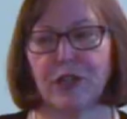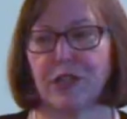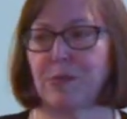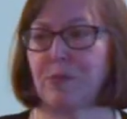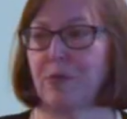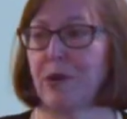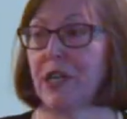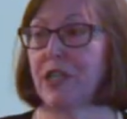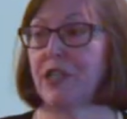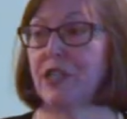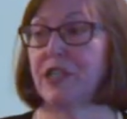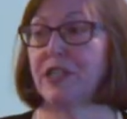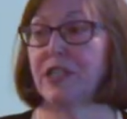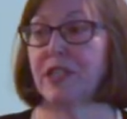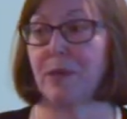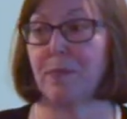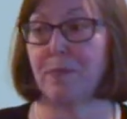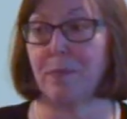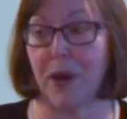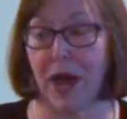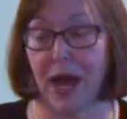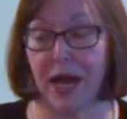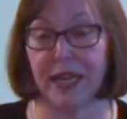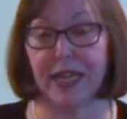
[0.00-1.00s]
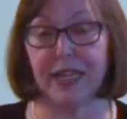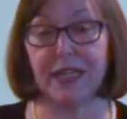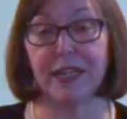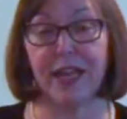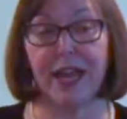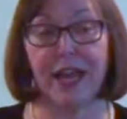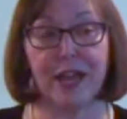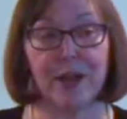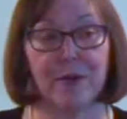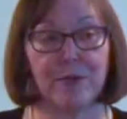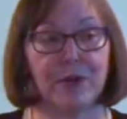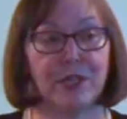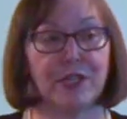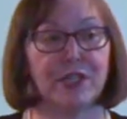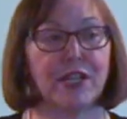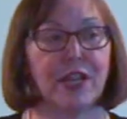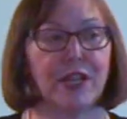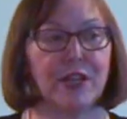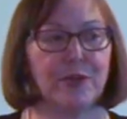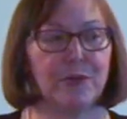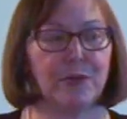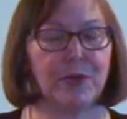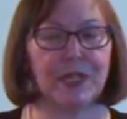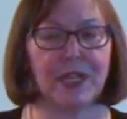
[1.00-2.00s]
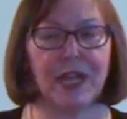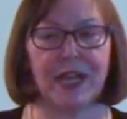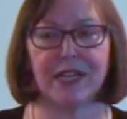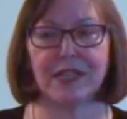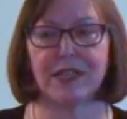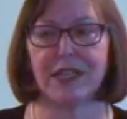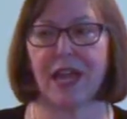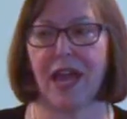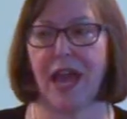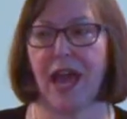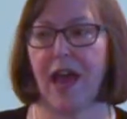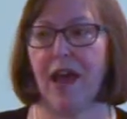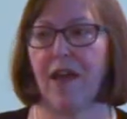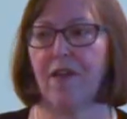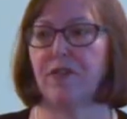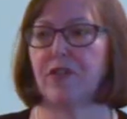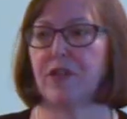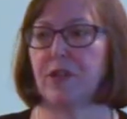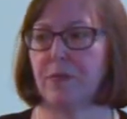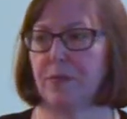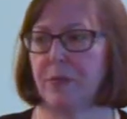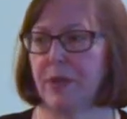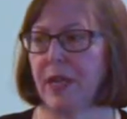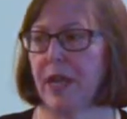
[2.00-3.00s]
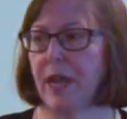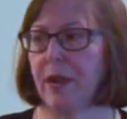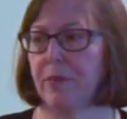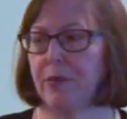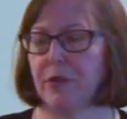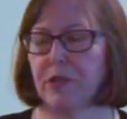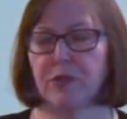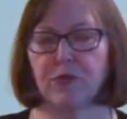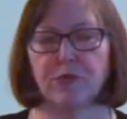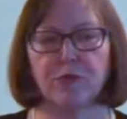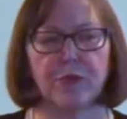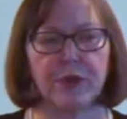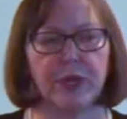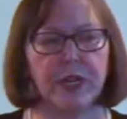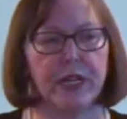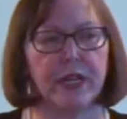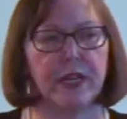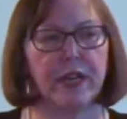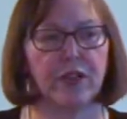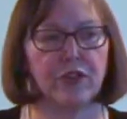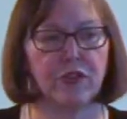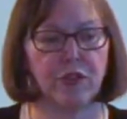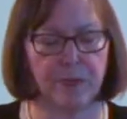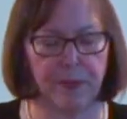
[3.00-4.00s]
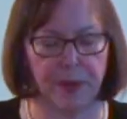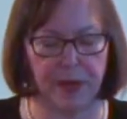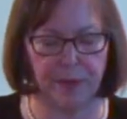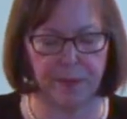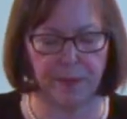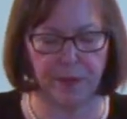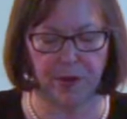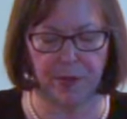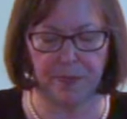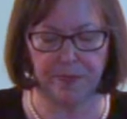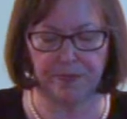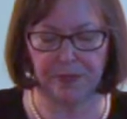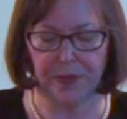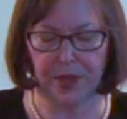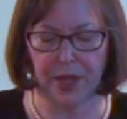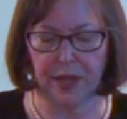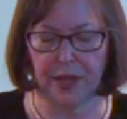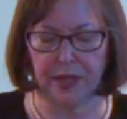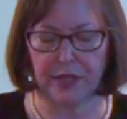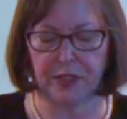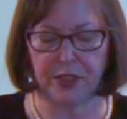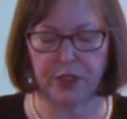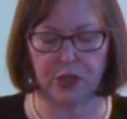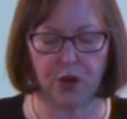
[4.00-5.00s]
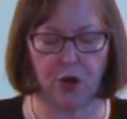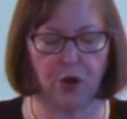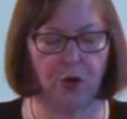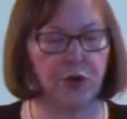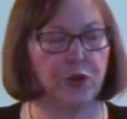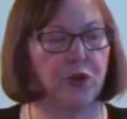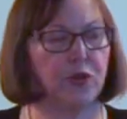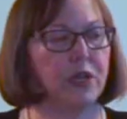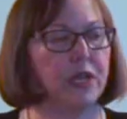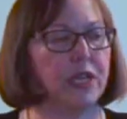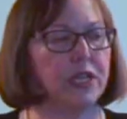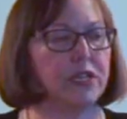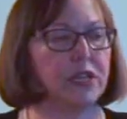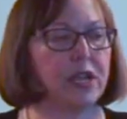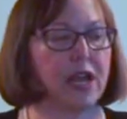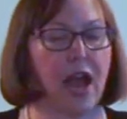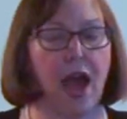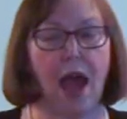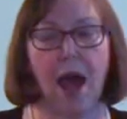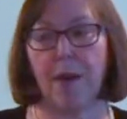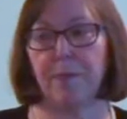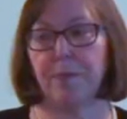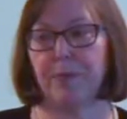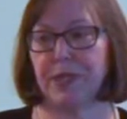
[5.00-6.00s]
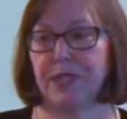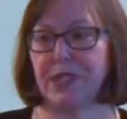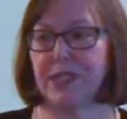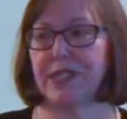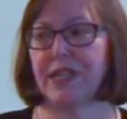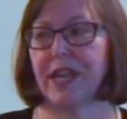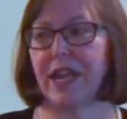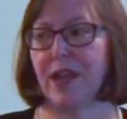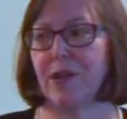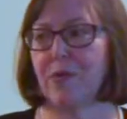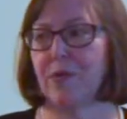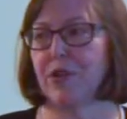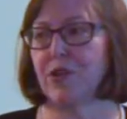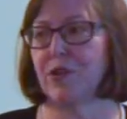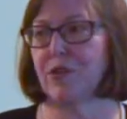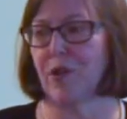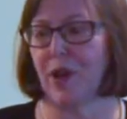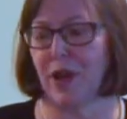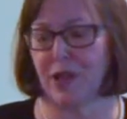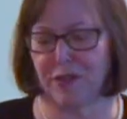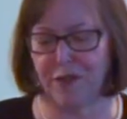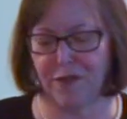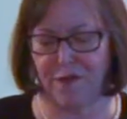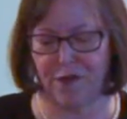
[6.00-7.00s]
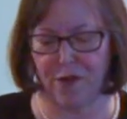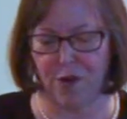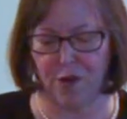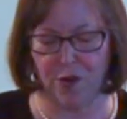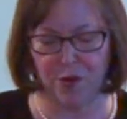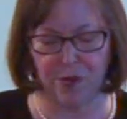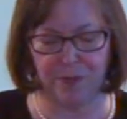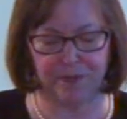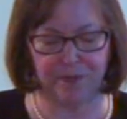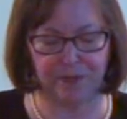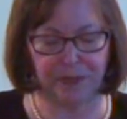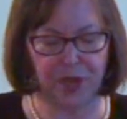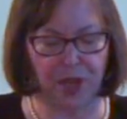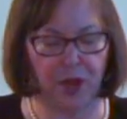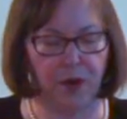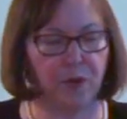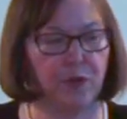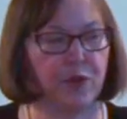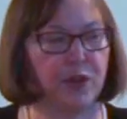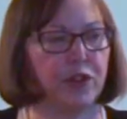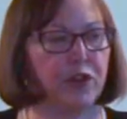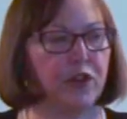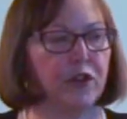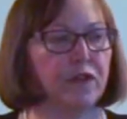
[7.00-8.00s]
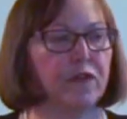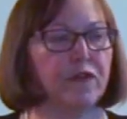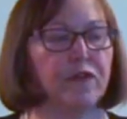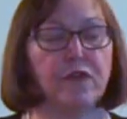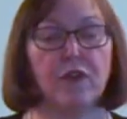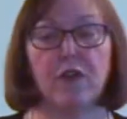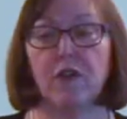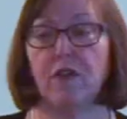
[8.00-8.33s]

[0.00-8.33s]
expressions and body language that you would like to have to be able to read other people. So you need to compensate when you're on the phone with your,